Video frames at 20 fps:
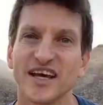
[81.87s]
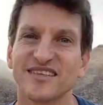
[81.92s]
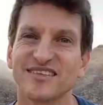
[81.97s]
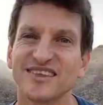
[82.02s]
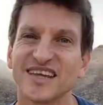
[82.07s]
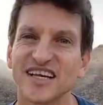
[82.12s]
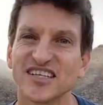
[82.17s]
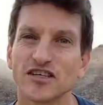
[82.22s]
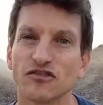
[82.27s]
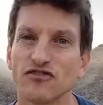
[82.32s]
it
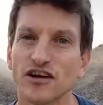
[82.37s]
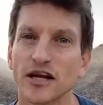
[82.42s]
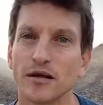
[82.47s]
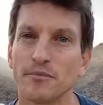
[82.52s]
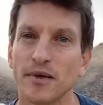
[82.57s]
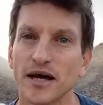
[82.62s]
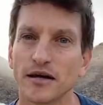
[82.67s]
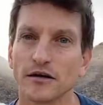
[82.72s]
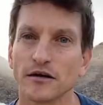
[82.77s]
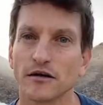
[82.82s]
doesn't really
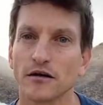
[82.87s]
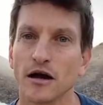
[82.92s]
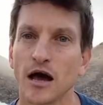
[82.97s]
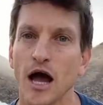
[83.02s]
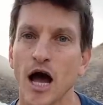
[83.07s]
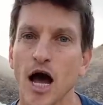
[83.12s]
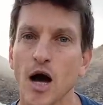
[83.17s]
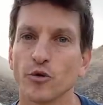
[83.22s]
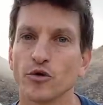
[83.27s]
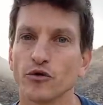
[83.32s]
matter
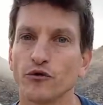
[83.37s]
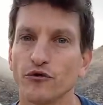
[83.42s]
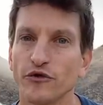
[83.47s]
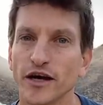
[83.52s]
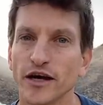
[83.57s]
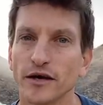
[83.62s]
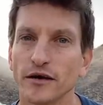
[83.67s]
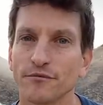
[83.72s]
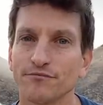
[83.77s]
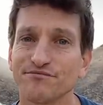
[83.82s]
how you
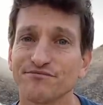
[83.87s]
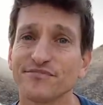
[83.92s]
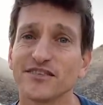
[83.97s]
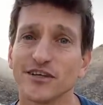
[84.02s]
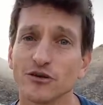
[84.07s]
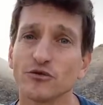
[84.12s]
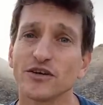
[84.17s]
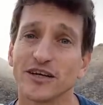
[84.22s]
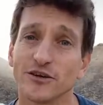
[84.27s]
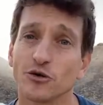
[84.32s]
feel.
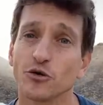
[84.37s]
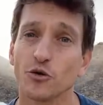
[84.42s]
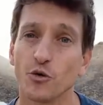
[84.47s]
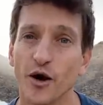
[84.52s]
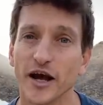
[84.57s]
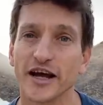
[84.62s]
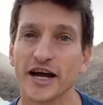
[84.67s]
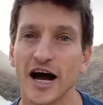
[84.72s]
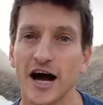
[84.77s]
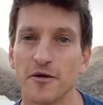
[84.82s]
You need to
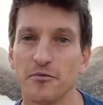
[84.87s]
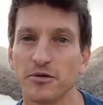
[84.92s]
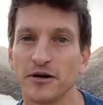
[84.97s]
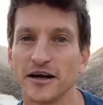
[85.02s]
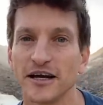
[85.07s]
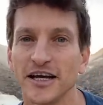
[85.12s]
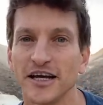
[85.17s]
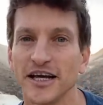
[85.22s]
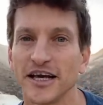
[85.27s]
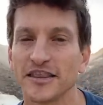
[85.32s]
wake up
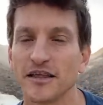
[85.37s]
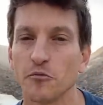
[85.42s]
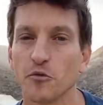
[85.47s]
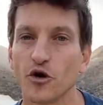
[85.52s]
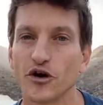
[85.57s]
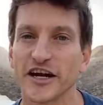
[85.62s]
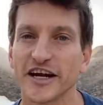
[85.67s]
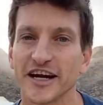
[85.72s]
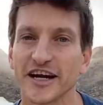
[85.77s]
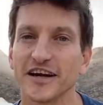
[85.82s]
in the
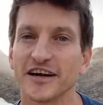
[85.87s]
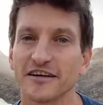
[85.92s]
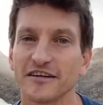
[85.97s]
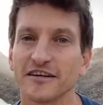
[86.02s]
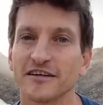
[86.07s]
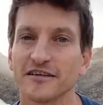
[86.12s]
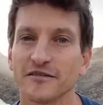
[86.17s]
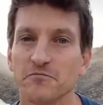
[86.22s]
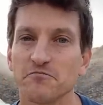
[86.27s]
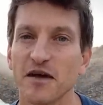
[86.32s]
morning and
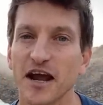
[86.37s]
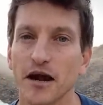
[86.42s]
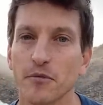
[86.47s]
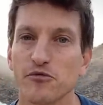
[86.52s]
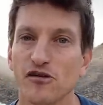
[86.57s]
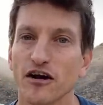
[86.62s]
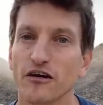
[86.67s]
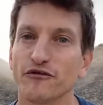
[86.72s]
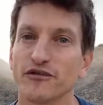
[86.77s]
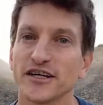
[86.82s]
make
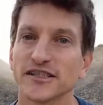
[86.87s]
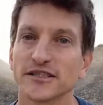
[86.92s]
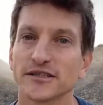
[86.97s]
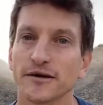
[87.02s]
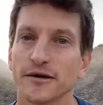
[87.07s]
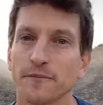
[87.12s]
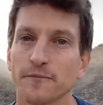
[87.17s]
breakfast.